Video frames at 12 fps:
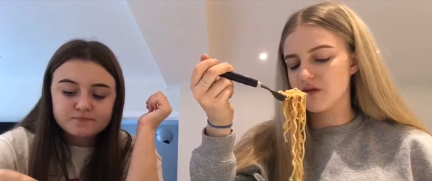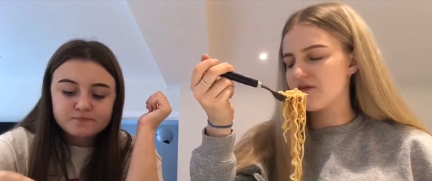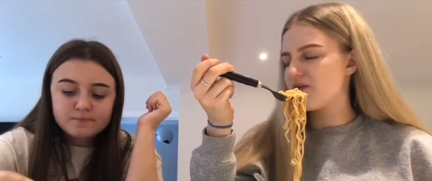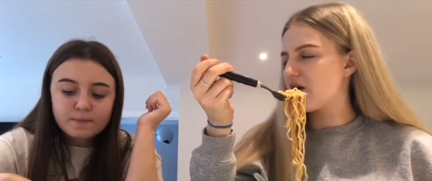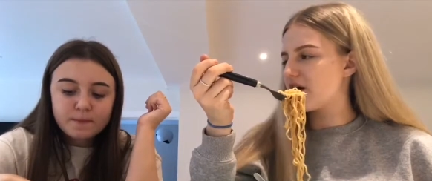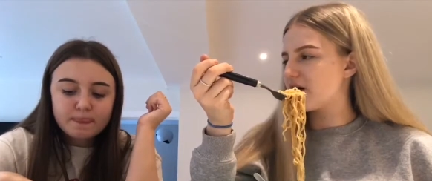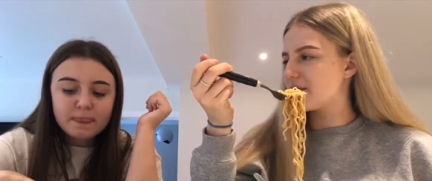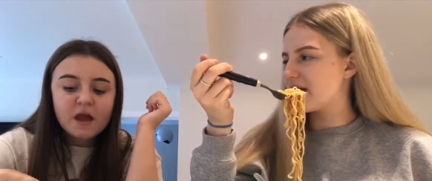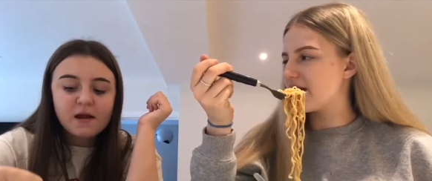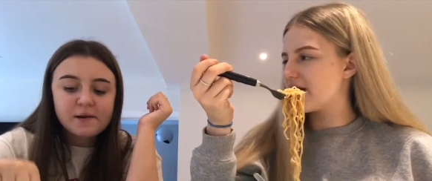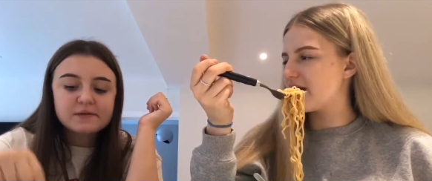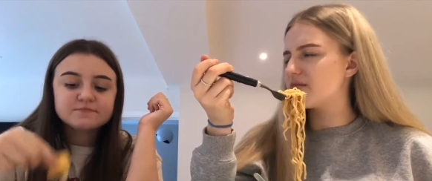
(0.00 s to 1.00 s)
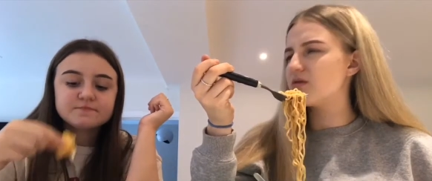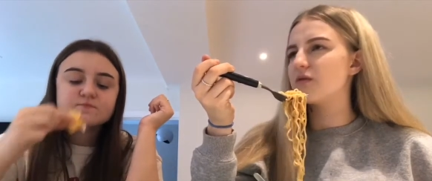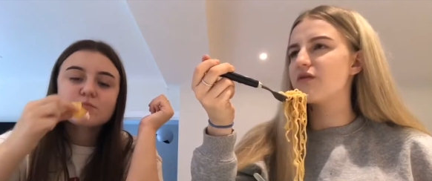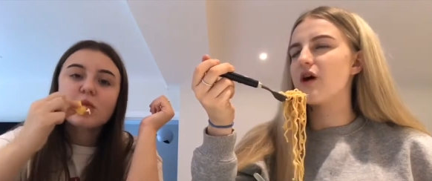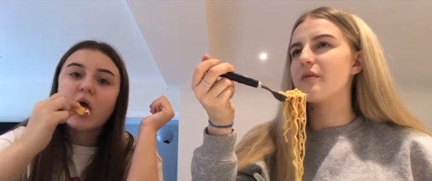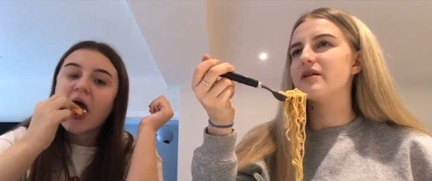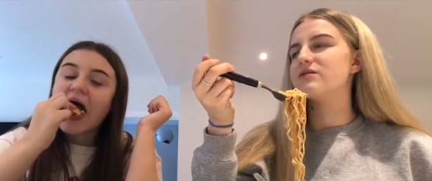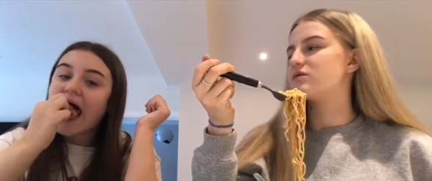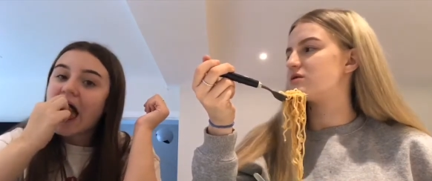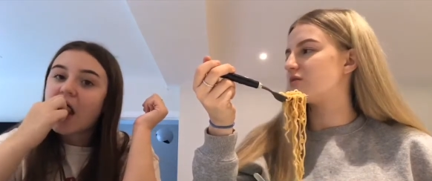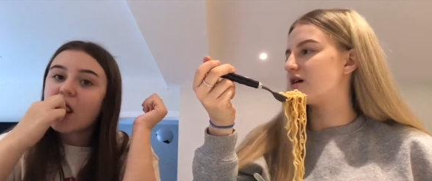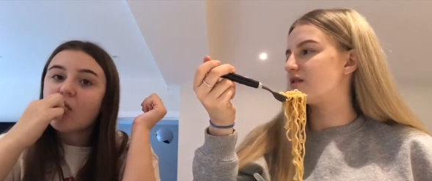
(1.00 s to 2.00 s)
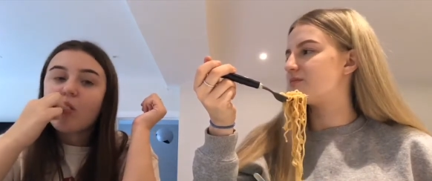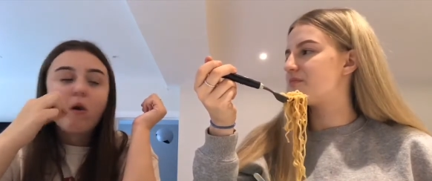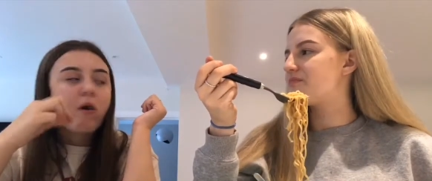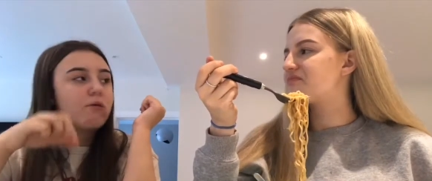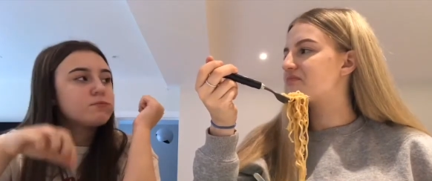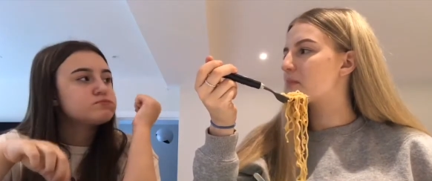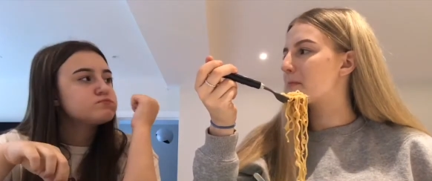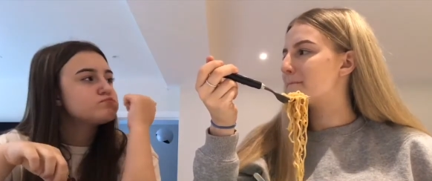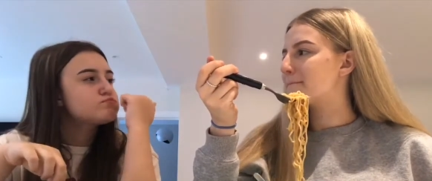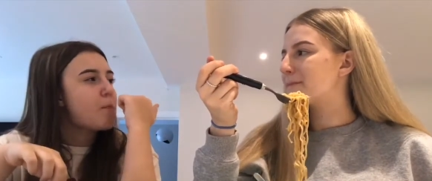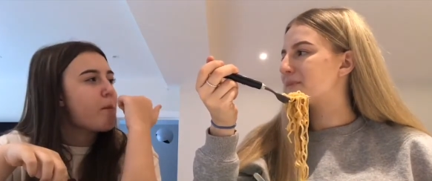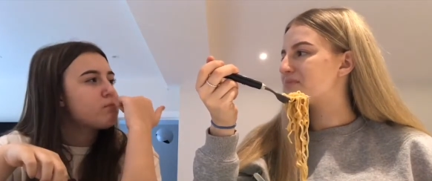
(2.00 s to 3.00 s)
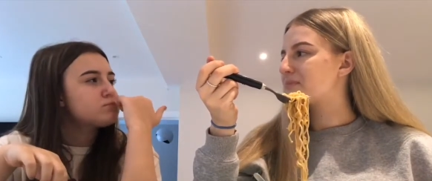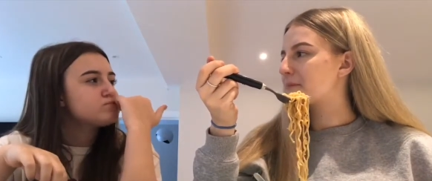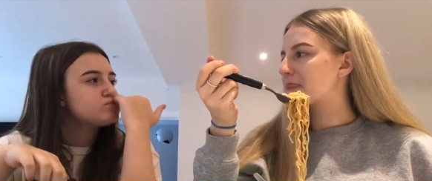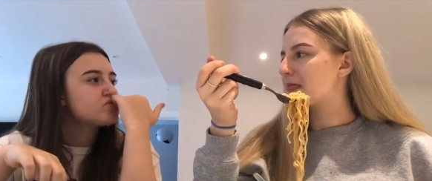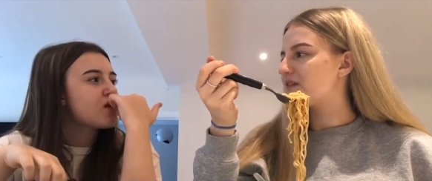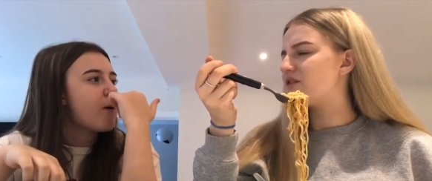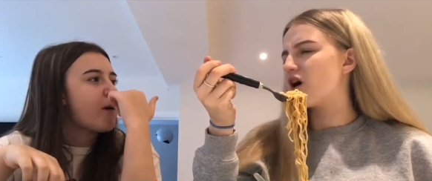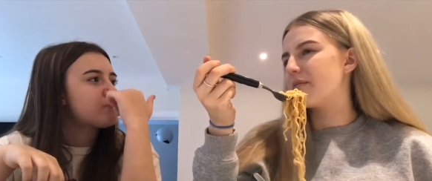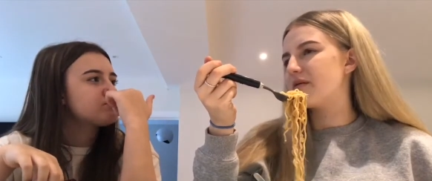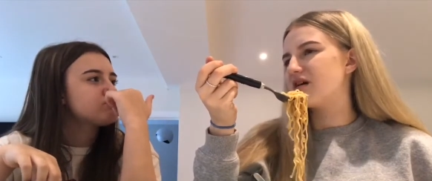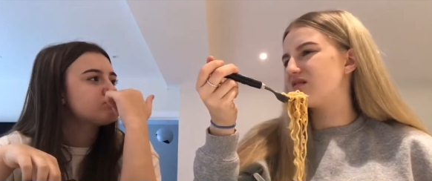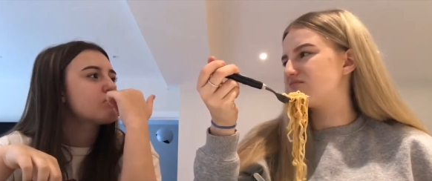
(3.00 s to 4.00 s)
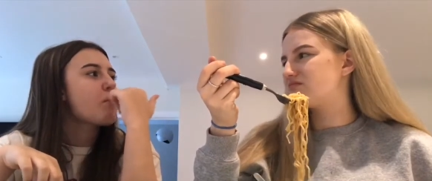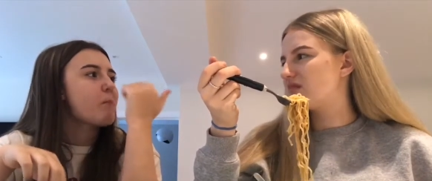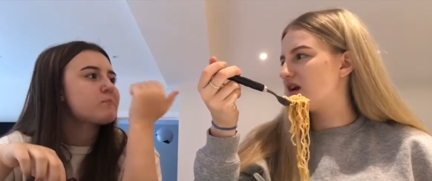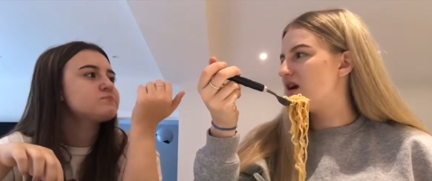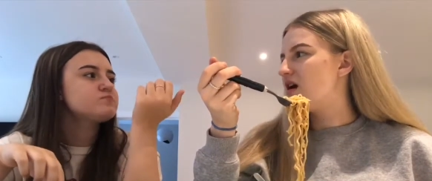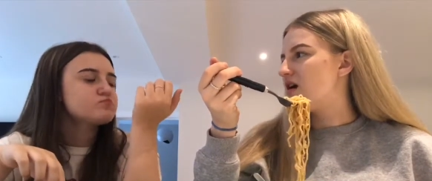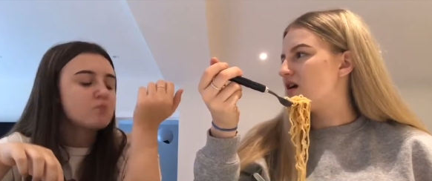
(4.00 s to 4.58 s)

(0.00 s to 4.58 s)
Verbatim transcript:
Speaker 1: fire, but um, not fireplace was the word fire pit. Mm -hmm.